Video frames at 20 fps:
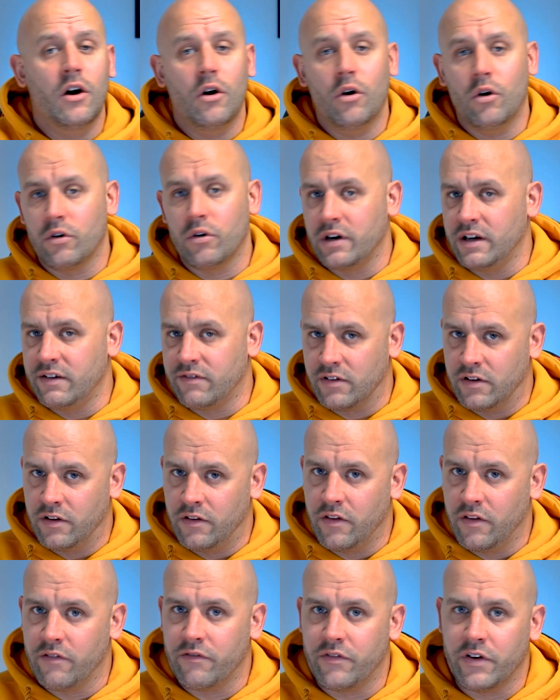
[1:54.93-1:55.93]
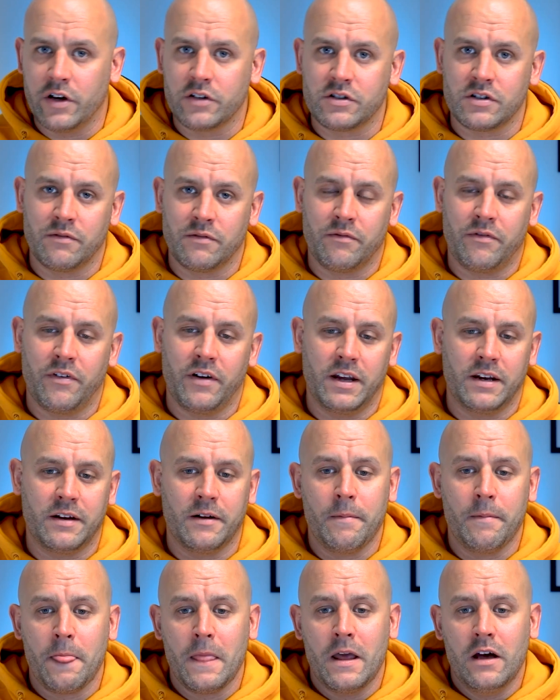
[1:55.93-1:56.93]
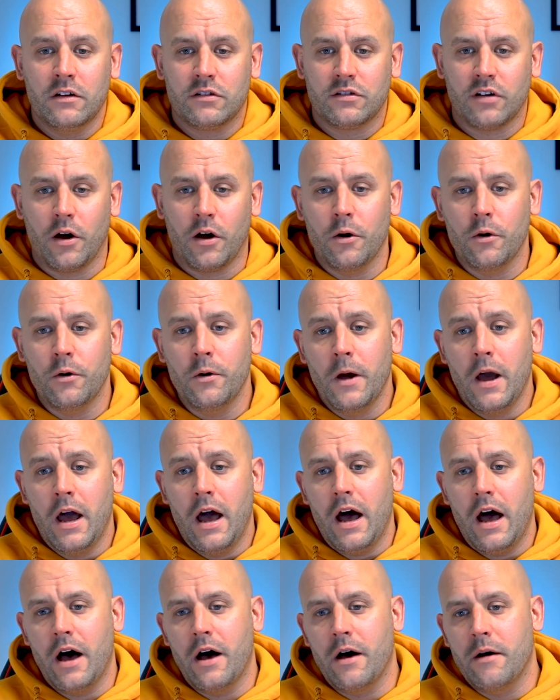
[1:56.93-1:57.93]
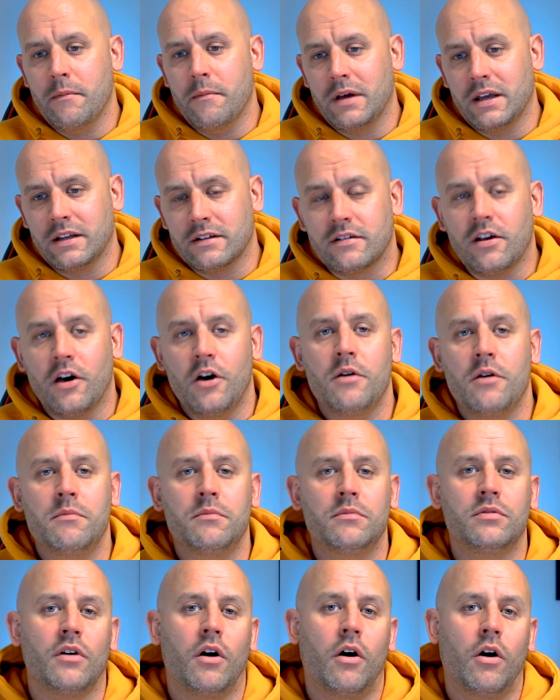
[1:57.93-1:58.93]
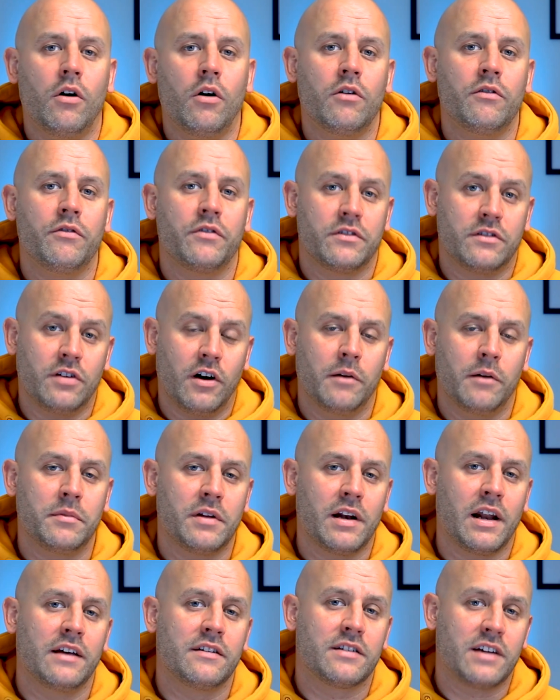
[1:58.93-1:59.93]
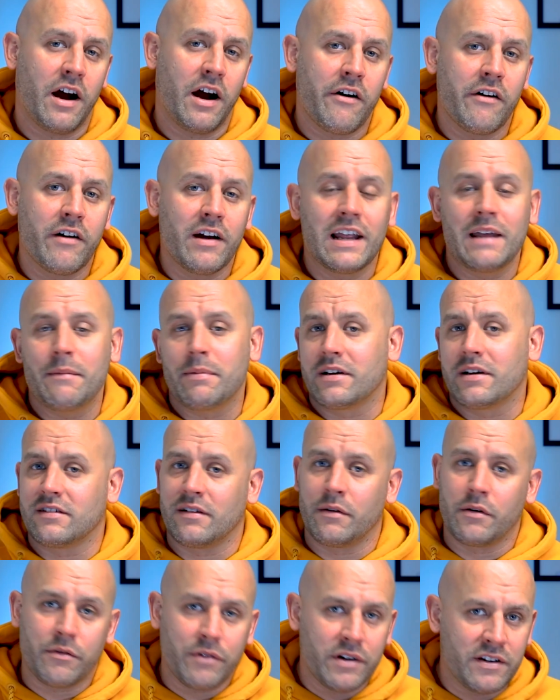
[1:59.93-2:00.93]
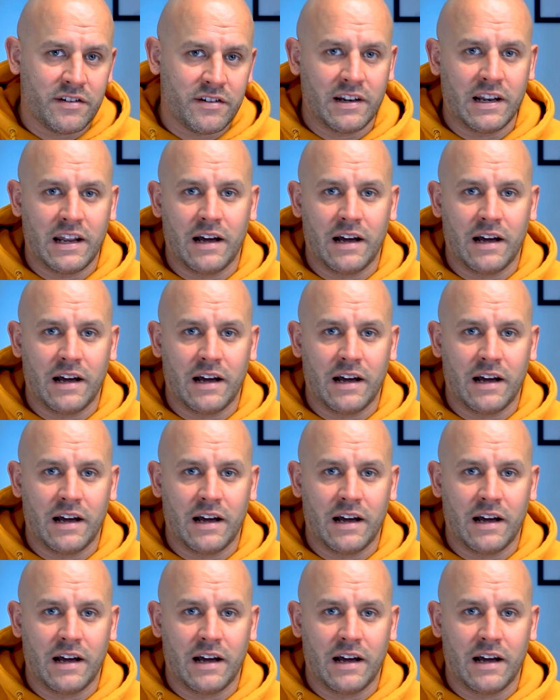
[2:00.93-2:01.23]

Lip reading: or even the Virgin feed. So in terms of time delays currently, because they were recently